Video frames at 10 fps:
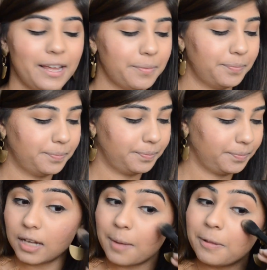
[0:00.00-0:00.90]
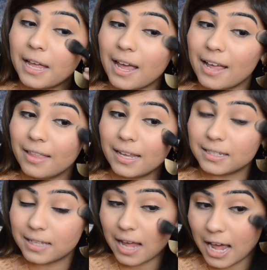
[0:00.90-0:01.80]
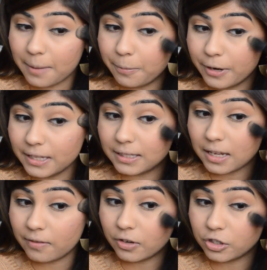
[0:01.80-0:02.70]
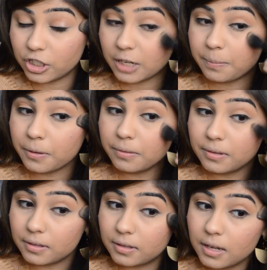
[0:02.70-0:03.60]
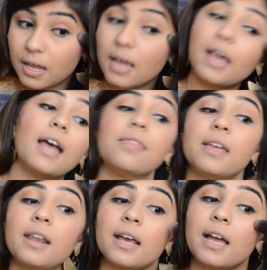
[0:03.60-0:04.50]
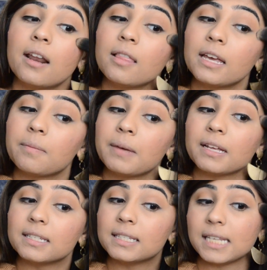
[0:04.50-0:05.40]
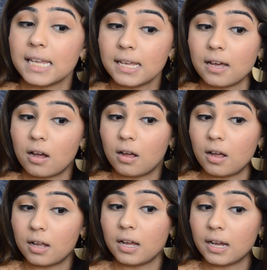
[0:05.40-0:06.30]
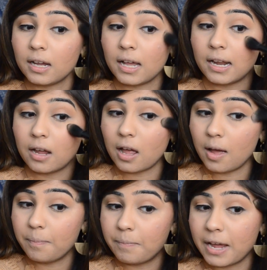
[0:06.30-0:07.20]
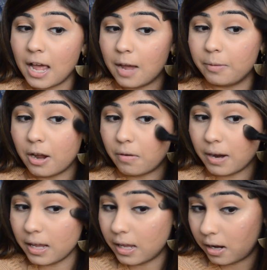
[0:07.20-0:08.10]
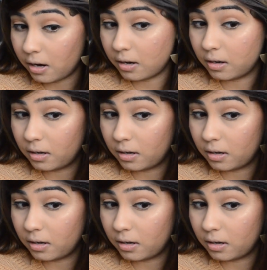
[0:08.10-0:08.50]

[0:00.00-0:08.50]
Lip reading: it. Apply highlight to the high points of your cheekbones. And then I kind of like make a C, kind of up my eyebrow right here.